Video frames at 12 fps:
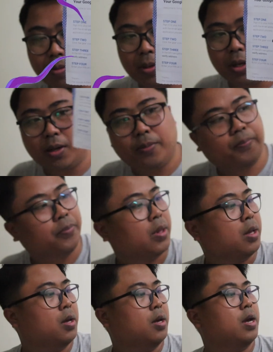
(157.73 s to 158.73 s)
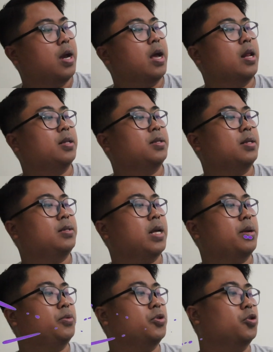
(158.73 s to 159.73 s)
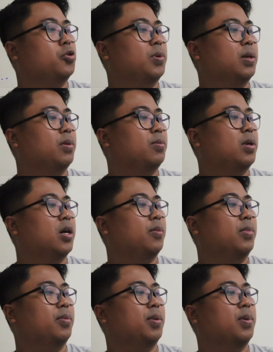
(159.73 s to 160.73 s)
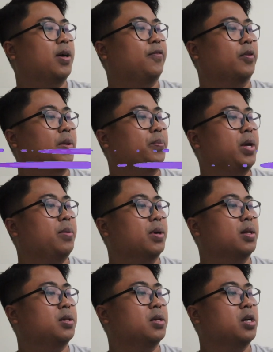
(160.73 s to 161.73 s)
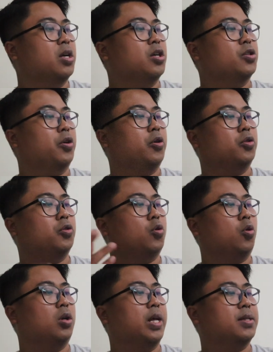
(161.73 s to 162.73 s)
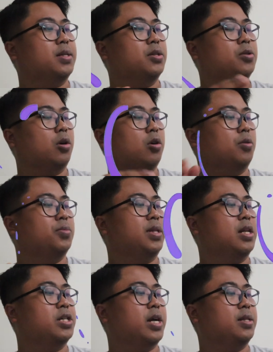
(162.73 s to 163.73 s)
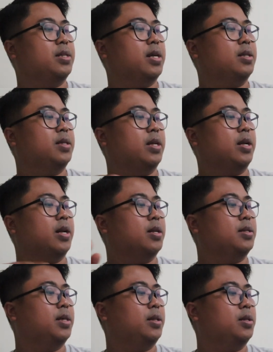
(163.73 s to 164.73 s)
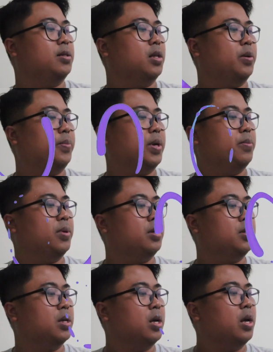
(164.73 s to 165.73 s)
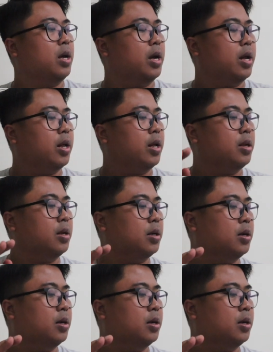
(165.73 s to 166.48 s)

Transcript: blah blah. And then it says step two, blah blah blah blah blah blah for the payment. So you go to googleadsense.com/adsense, and then under settings and then payments, and then